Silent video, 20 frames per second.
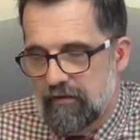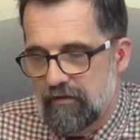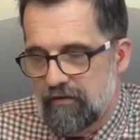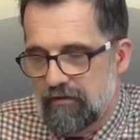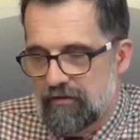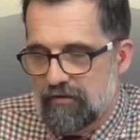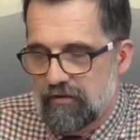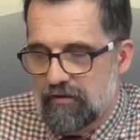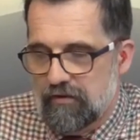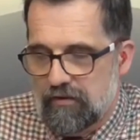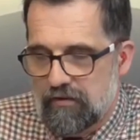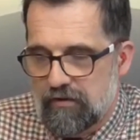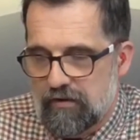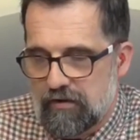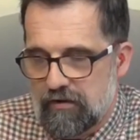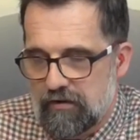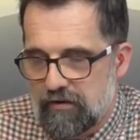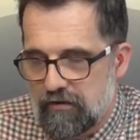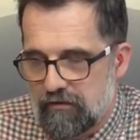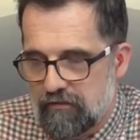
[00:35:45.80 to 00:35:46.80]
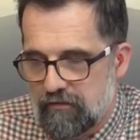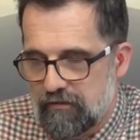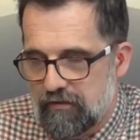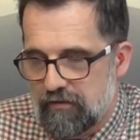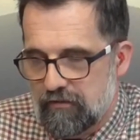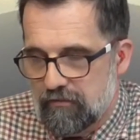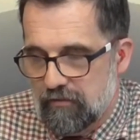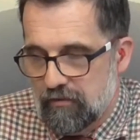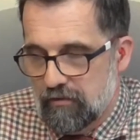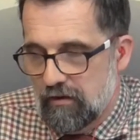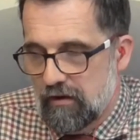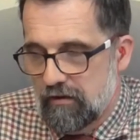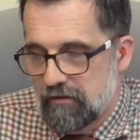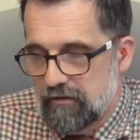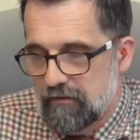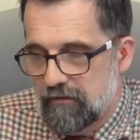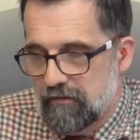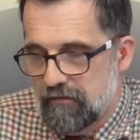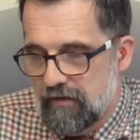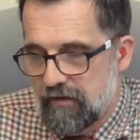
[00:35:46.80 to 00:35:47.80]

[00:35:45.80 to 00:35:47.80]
so the rollout of the